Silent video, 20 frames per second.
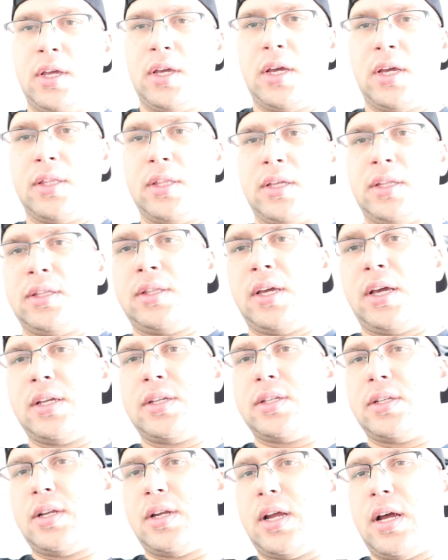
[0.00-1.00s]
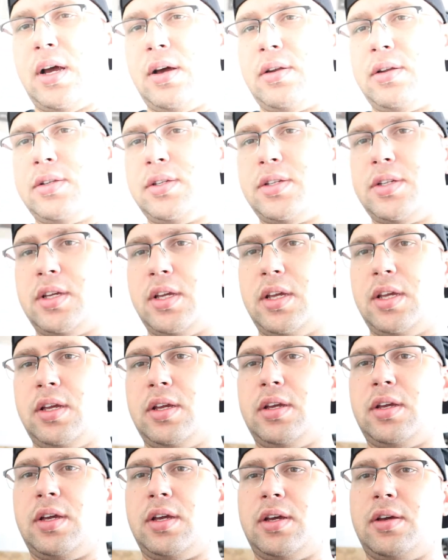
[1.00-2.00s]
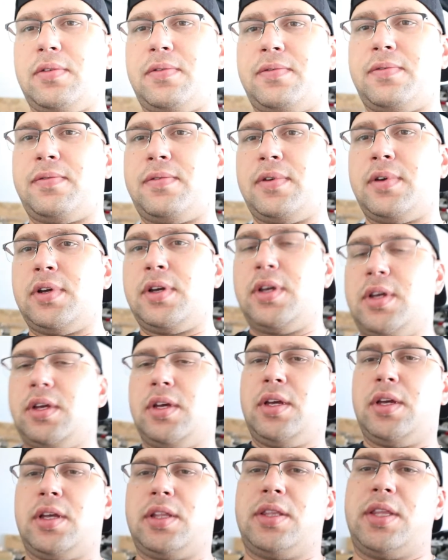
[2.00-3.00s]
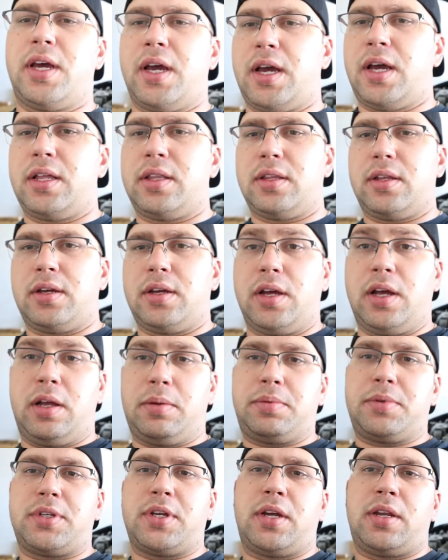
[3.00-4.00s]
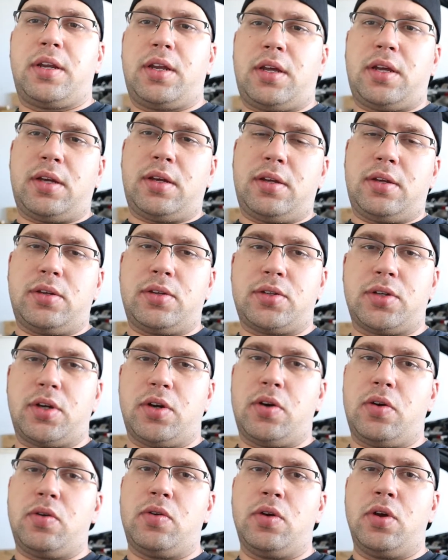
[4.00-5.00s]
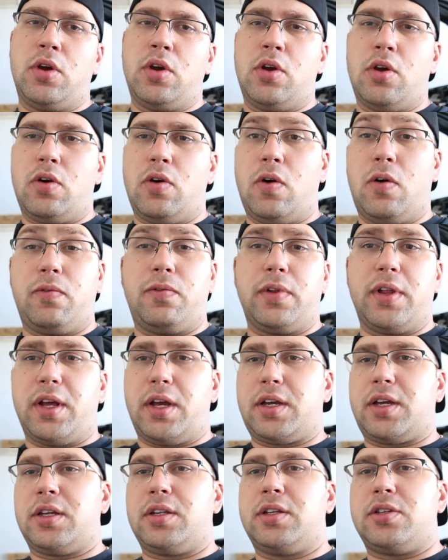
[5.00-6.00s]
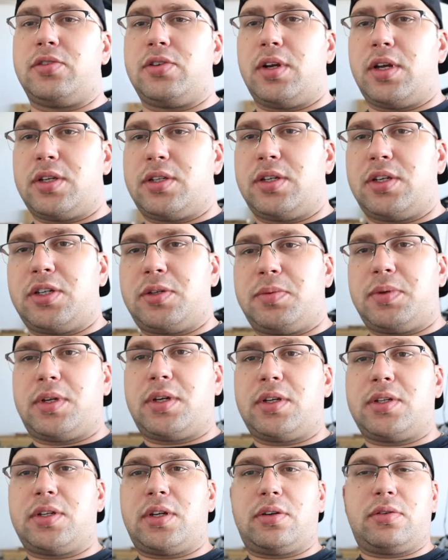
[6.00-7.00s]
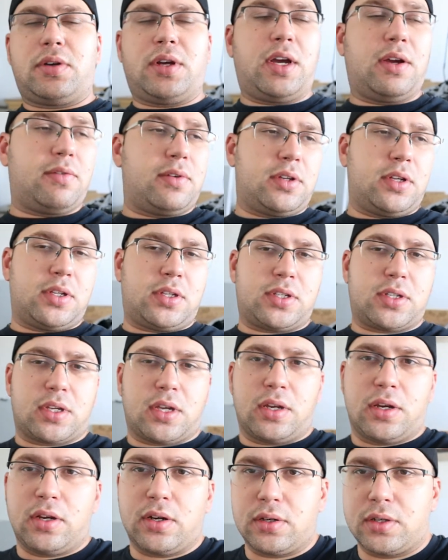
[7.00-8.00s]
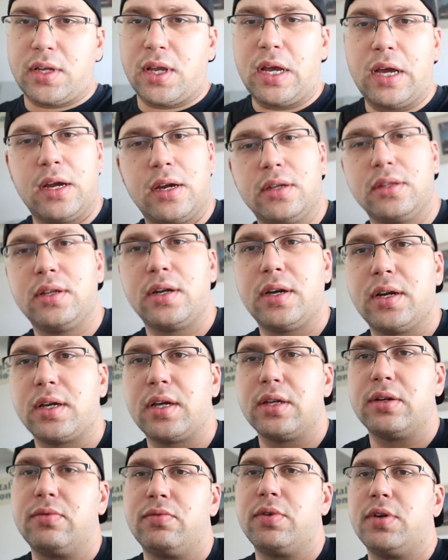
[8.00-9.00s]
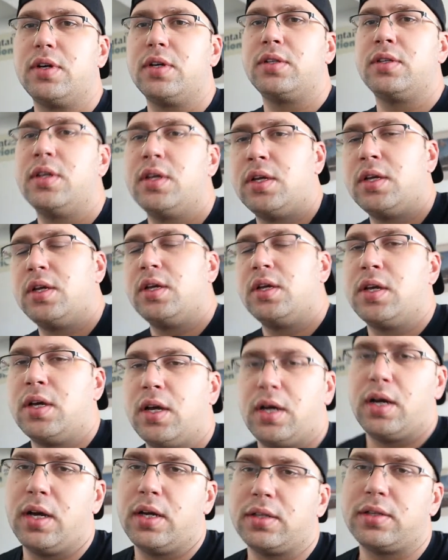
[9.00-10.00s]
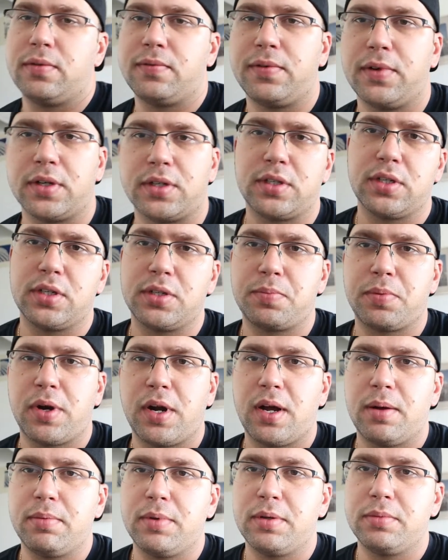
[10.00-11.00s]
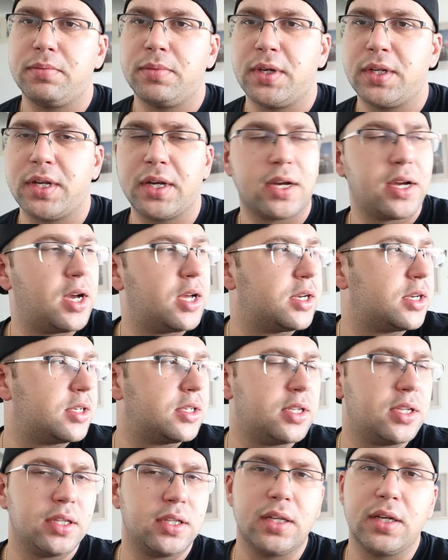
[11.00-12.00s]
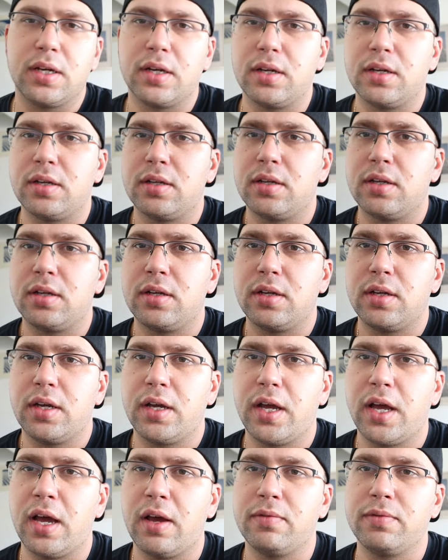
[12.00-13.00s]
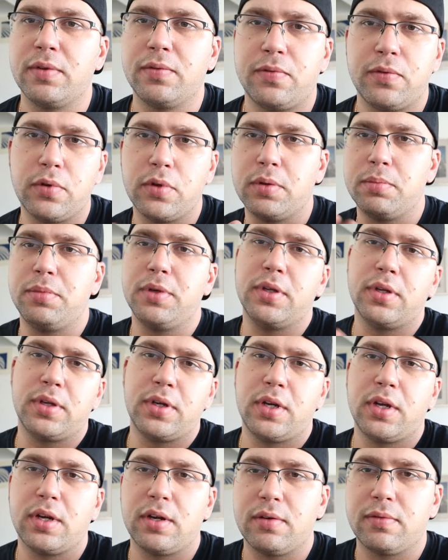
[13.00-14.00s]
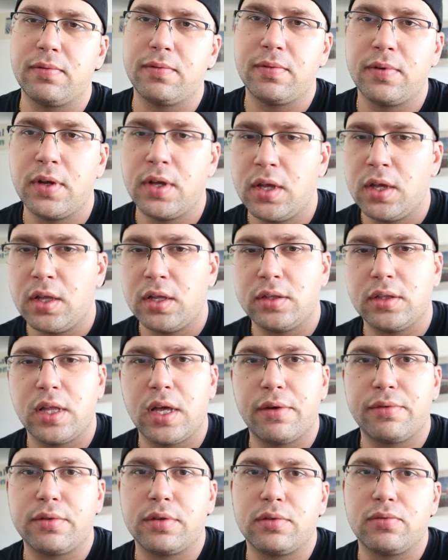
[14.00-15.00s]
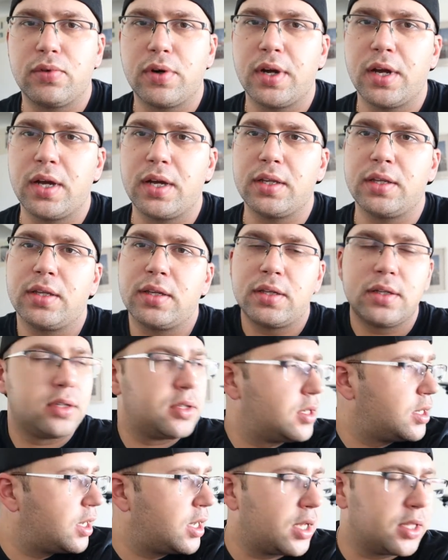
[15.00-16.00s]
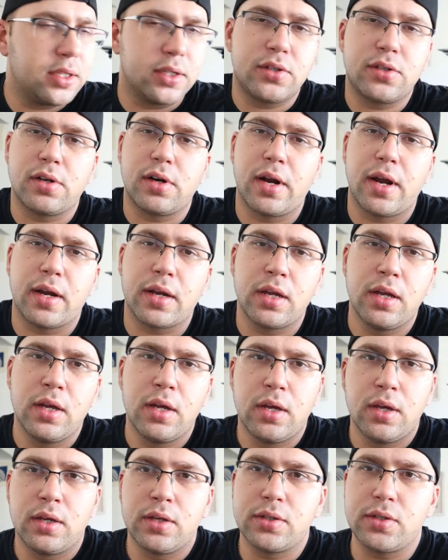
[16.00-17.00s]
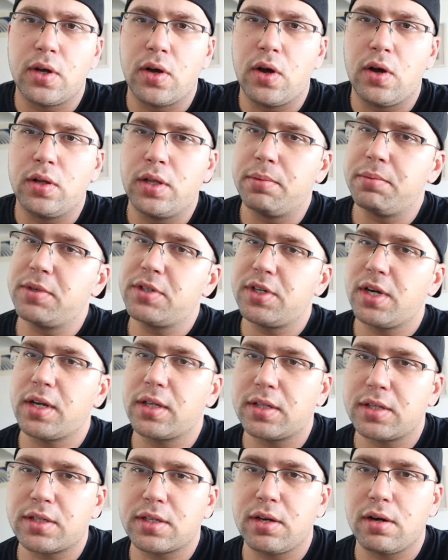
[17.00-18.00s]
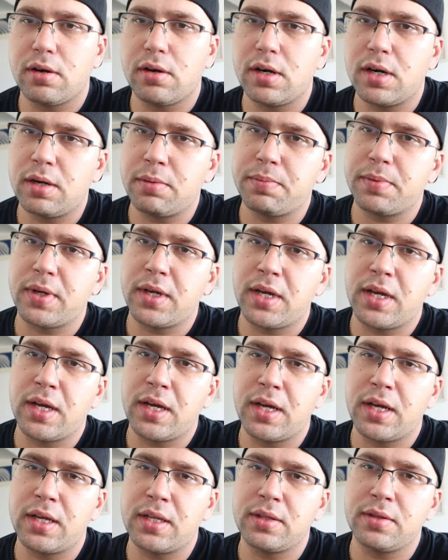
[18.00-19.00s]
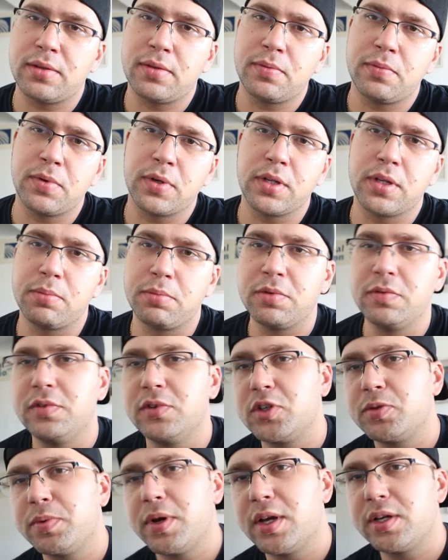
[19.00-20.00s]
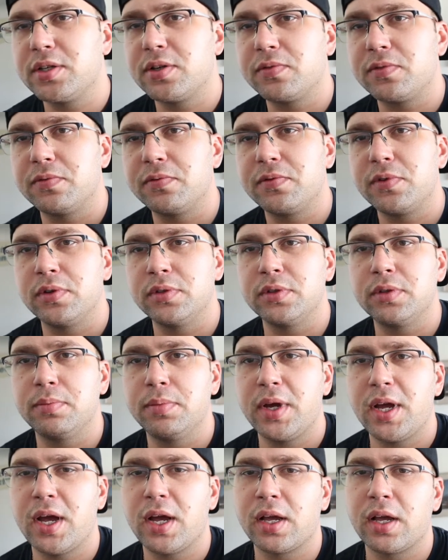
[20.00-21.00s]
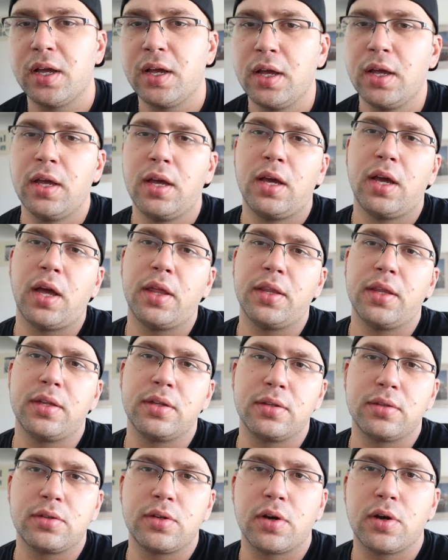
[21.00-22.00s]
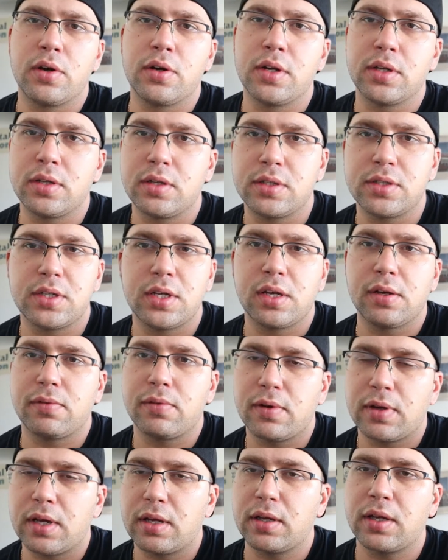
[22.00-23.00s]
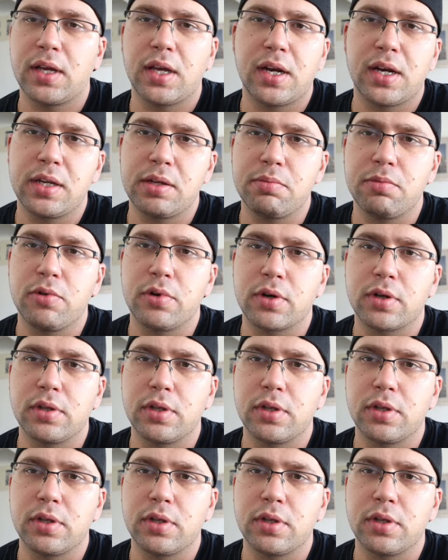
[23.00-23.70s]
and then test it out and see if that helps any. So hopefully I can address this, because I don't have any skinnier tire that I can run to fix this problem, and I kind of need to have the full ability of left to right at the track. So let me jack this car up, and we're gonna move the spacer from front to back and then turn it to see if we get any more